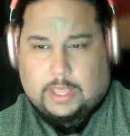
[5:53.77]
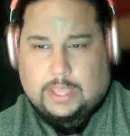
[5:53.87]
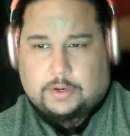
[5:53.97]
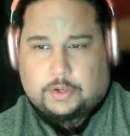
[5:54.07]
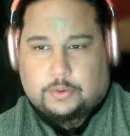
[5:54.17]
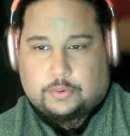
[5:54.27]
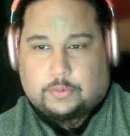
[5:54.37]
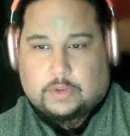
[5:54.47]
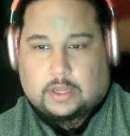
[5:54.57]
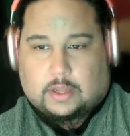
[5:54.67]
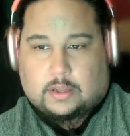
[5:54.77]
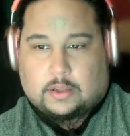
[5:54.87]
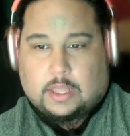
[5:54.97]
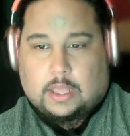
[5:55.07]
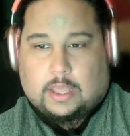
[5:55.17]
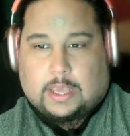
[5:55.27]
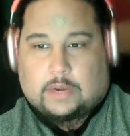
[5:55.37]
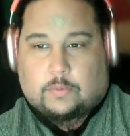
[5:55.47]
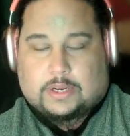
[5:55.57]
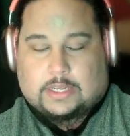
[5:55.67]
and who uh,
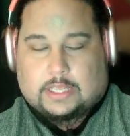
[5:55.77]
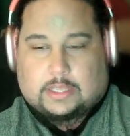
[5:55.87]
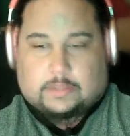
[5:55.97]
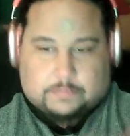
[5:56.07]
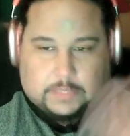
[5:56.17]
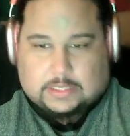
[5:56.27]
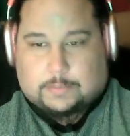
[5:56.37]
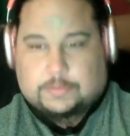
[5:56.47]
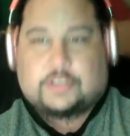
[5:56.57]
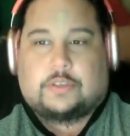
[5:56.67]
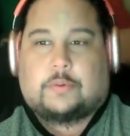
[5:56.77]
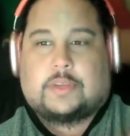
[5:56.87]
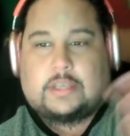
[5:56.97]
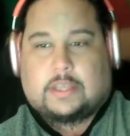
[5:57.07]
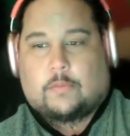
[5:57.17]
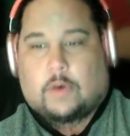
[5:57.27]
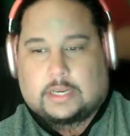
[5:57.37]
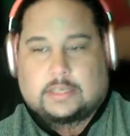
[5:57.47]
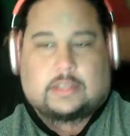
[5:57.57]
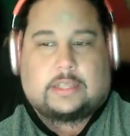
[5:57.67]
and what he is up to and him
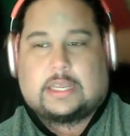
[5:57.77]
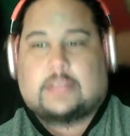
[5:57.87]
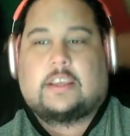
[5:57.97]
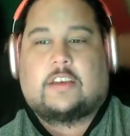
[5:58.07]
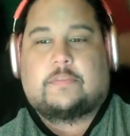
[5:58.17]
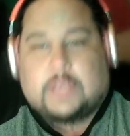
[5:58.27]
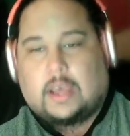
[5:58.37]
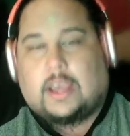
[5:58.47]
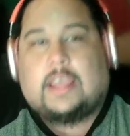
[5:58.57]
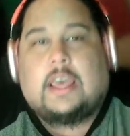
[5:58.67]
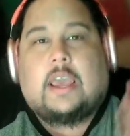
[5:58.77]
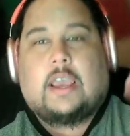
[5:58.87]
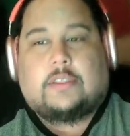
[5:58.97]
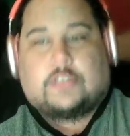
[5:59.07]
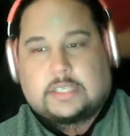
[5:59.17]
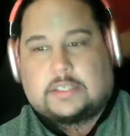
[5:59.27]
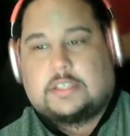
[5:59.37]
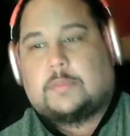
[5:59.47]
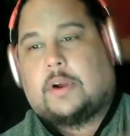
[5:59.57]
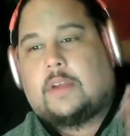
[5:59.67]
wanting to clean out the FBI and the Justice
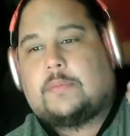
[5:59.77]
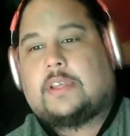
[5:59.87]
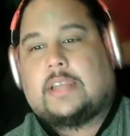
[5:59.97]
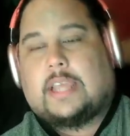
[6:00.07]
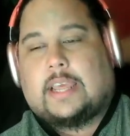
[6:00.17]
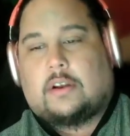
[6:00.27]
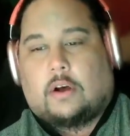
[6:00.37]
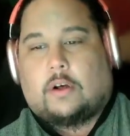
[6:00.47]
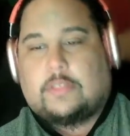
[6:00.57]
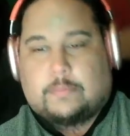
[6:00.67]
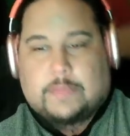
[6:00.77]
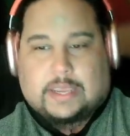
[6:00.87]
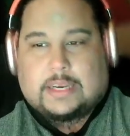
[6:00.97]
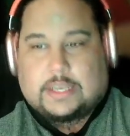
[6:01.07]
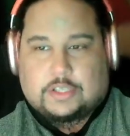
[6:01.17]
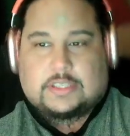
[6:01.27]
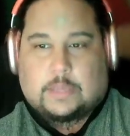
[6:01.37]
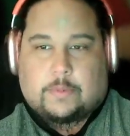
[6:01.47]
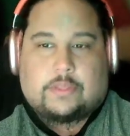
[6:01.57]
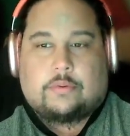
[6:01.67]
Department and all the machinations
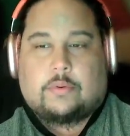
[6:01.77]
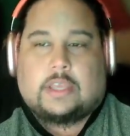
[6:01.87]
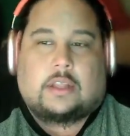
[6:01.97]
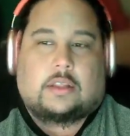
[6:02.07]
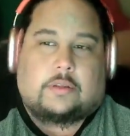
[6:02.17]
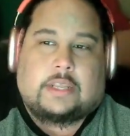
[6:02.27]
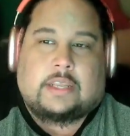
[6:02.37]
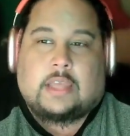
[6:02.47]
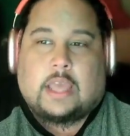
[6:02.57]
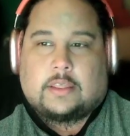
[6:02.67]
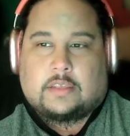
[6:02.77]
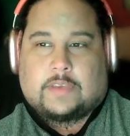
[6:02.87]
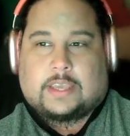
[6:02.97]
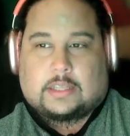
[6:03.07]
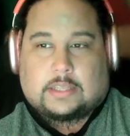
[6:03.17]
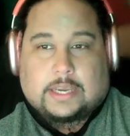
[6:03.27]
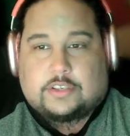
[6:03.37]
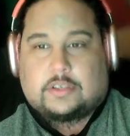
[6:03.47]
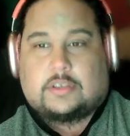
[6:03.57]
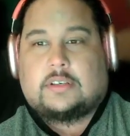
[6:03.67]
they went through, including the fake
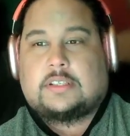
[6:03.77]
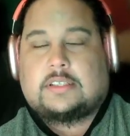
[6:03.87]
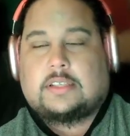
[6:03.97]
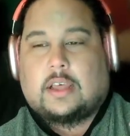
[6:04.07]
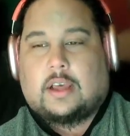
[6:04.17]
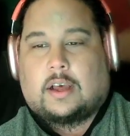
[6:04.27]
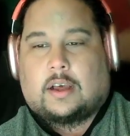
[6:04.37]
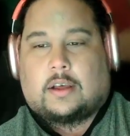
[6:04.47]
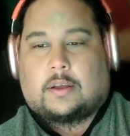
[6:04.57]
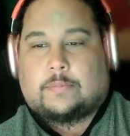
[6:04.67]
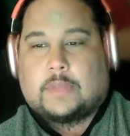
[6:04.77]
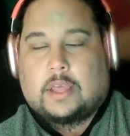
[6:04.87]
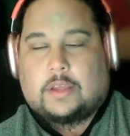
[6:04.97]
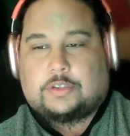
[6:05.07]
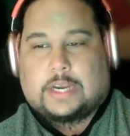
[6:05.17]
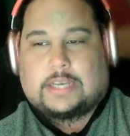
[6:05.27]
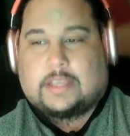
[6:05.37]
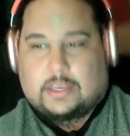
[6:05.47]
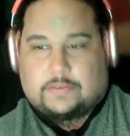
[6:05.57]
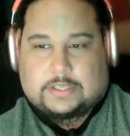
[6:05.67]
electors, um, trying to
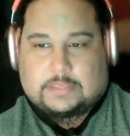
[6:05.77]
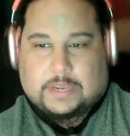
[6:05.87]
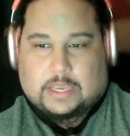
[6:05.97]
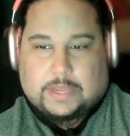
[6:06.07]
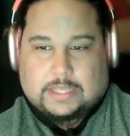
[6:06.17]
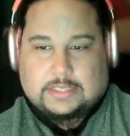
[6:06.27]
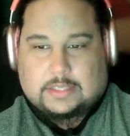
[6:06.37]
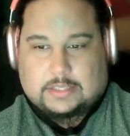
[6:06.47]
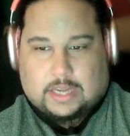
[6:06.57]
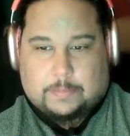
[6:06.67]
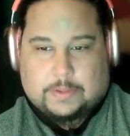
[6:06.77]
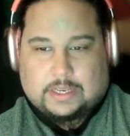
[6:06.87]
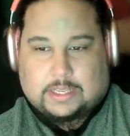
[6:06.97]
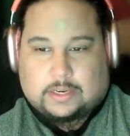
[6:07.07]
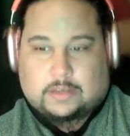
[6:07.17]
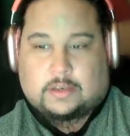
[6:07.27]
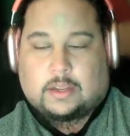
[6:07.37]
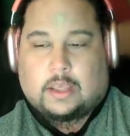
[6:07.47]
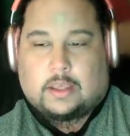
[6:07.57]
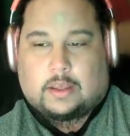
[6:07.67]
convince Mike Pence to stop it in
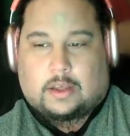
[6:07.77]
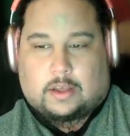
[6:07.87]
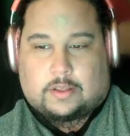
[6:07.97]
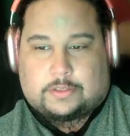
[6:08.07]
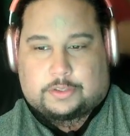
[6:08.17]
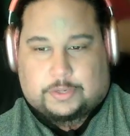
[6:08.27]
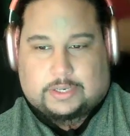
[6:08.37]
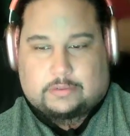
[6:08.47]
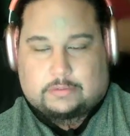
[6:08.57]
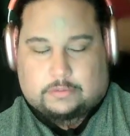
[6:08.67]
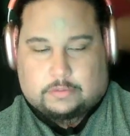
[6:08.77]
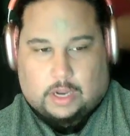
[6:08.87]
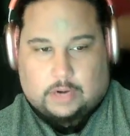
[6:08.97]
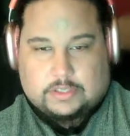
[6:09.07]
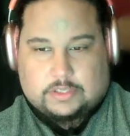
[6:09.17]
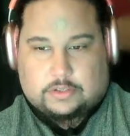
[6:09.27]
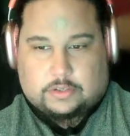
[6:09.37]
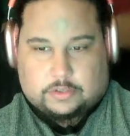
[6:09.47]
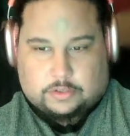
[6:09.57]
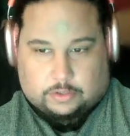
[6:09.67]
uh, the joint Congress to
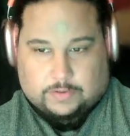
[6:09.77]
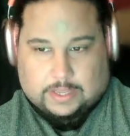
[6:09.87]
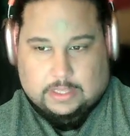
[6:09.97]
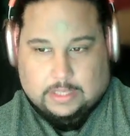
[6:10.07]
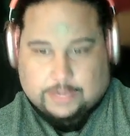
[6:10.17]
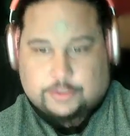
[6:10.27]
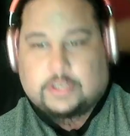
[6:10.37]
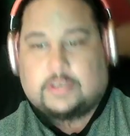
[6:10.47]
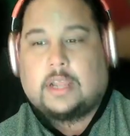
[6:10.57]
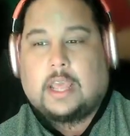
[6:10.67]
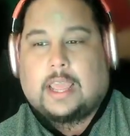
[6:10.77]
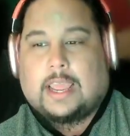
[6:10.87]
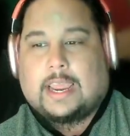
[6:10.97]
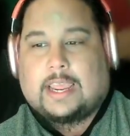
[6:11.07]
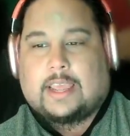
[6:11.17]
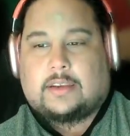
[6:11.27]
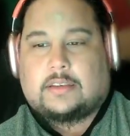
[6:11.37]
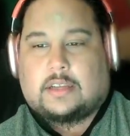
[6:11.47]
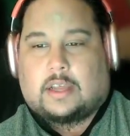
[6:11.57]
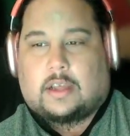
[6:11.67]
just certify the election
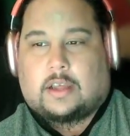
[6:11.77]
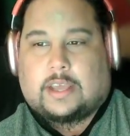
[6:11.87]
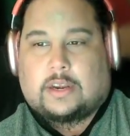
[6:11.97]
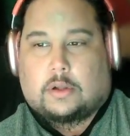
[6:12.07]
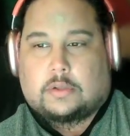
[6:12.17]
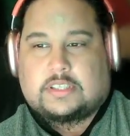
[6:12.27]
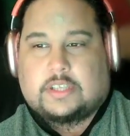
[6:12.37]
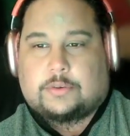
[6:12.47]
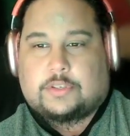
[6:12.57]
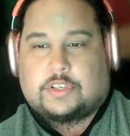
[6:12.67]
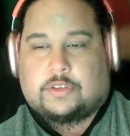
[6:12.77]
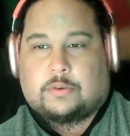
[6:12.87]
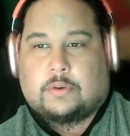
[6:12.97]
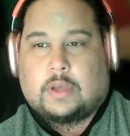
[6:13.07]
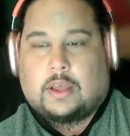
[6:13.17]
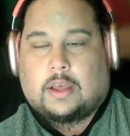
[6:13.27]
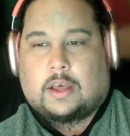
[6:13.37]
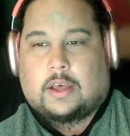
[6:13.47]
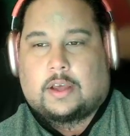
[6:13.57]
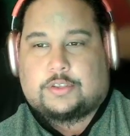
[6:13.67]
and uh, and also to
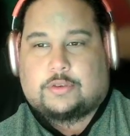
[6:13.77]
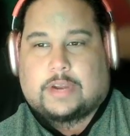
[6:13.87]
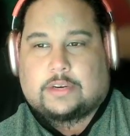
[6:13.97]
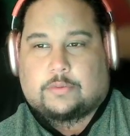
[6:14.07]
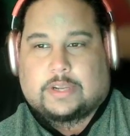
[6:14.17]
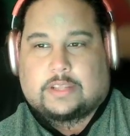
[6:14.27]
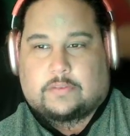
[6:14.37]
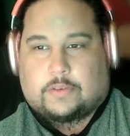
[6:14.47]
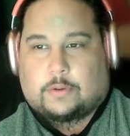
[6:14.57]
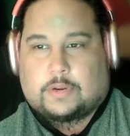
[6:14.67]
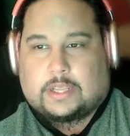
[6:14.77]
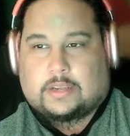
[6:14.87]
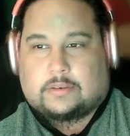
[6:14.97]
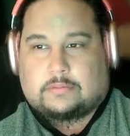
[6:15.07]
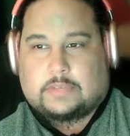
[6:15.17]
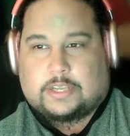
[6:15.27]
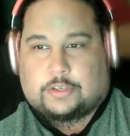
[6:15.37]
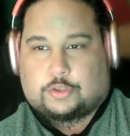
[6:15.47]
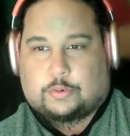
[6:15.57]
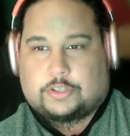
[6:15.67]
uh, try to rig the vote in
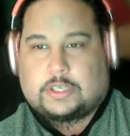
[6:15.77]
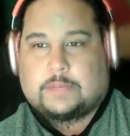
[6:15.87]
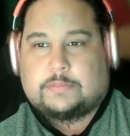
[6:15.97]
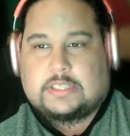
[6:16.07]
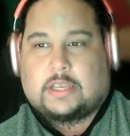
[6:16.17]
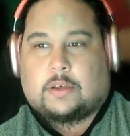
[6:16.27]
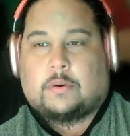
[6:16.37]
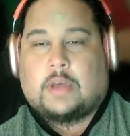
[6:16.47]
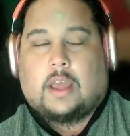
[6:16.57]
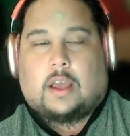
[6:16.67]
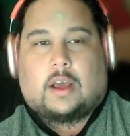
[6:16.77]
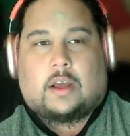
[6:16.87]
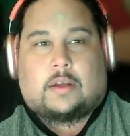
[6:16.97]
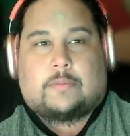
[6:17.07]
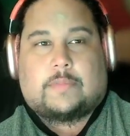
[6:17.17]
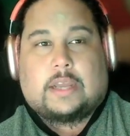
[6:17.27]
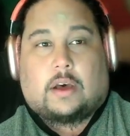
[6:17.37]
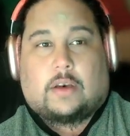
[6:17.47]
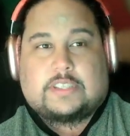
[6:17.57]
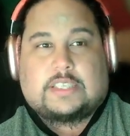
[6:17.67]
in Georgia. So um, and
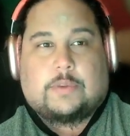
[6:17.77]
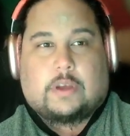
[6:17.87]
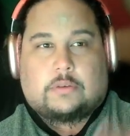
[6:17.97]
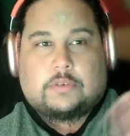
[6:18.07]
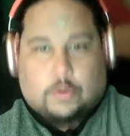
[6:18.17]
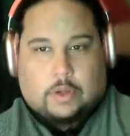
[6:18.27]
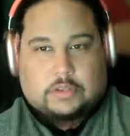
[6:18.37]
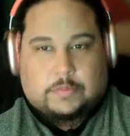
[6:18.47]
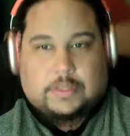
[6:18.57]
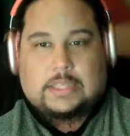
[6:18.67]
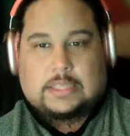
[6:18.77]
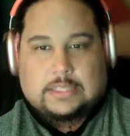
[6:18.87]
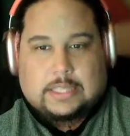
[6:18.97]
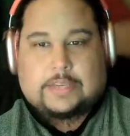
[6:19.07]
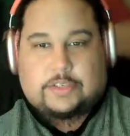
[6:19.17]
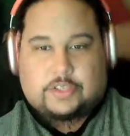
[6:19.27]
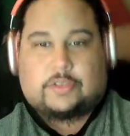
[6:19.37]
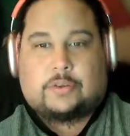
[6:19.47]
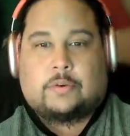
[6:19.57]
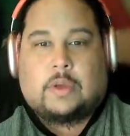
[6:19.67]
obviously we all know ultimately this led
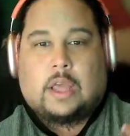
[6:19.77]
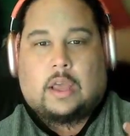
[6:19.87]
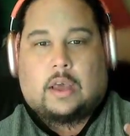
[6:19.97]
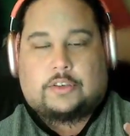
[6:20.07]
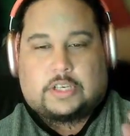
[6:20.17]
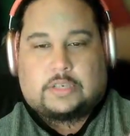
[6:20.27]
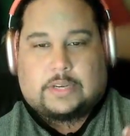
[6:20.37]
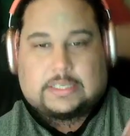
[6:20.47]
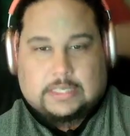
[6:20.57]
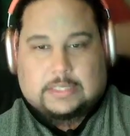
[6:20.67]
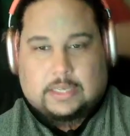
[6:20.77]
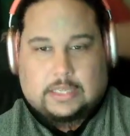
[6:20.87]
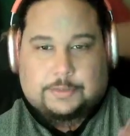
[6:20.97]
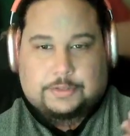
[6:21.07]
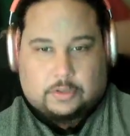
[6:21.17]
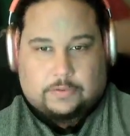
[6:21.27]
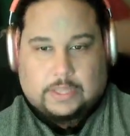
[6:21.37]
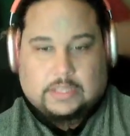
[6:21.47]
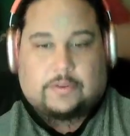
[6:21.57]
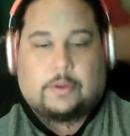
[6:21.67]
to January 6th, the day they were
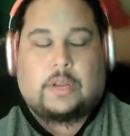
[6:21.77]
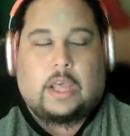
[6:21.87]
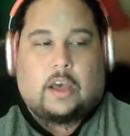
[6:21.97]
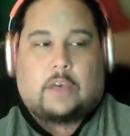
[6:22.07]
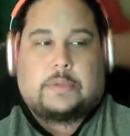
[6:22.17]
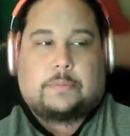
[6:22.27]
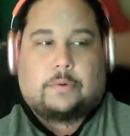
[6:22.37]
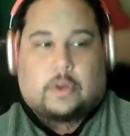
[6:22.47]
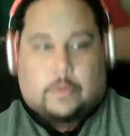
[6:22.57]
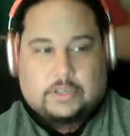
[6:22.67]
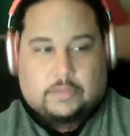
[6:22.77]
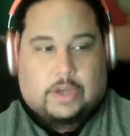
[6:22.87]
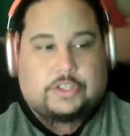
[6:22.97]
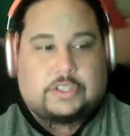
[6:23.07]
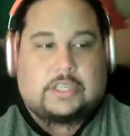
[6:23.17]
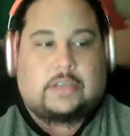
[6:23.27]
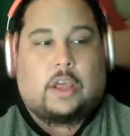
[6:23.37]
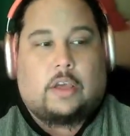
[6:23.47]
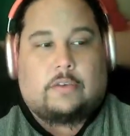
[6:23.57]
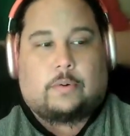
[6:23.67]
certifying the vote, of people going to Washington
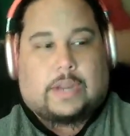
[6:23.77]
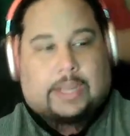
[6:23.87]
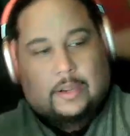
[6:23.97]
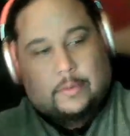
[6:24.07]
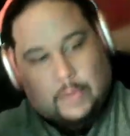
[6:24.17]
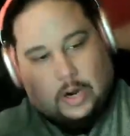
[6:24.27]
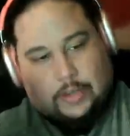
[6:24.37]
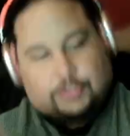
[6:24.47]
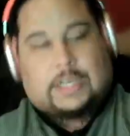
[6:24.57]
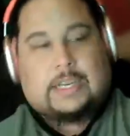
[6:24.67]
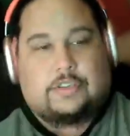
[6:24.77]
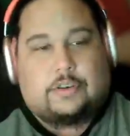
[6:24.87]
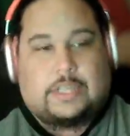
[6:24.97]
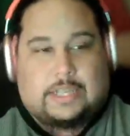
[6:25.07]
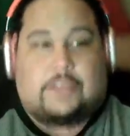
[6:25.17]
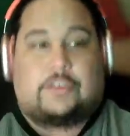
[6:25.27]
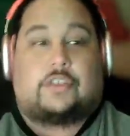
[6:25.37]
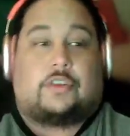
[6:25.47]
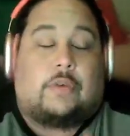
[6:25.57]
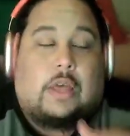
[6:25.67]
for a march and it turning
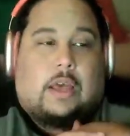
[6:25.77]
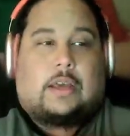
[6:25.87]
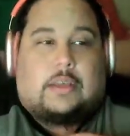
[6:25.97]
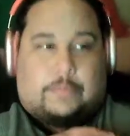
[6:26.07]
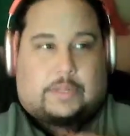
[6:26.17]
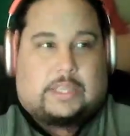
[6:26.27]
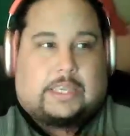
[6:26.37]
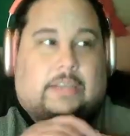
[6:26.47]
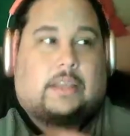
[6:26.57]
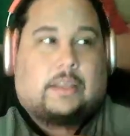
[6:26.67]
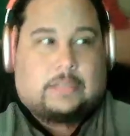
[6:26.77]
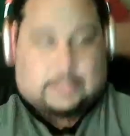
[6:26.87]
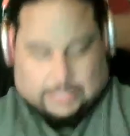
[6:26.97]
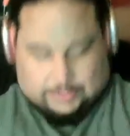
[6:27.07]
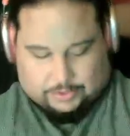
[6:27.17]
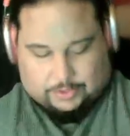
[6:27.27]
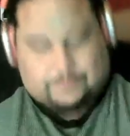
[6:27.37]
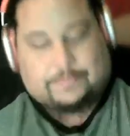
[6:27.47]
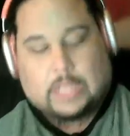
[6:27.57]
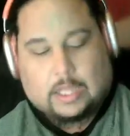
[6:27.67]
into a complete disaster,
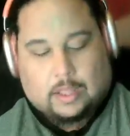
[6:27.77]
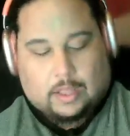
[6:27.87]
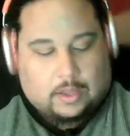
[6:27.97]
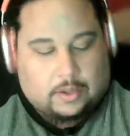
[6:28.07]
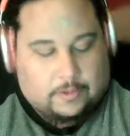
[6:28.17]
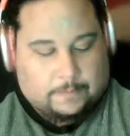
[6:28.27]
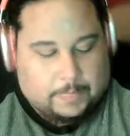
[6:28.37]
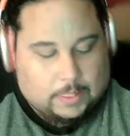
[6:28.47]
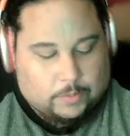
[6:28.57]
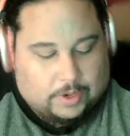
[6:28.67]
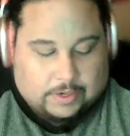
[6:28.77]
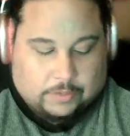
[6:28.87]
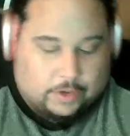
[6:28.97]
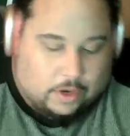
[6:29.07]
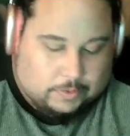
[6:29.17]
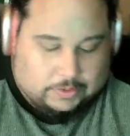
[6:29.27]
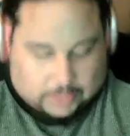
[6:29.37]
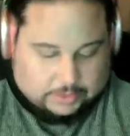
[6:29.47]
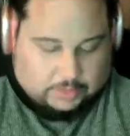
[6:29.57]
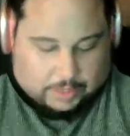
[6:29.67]
um, wherein we almost
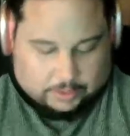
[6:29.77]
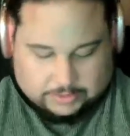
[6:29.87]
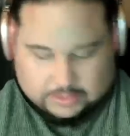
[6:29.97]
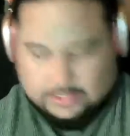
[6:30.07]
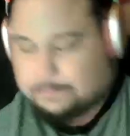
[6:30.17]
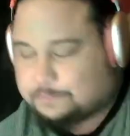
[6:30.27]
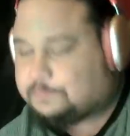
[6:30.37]
lost democracy.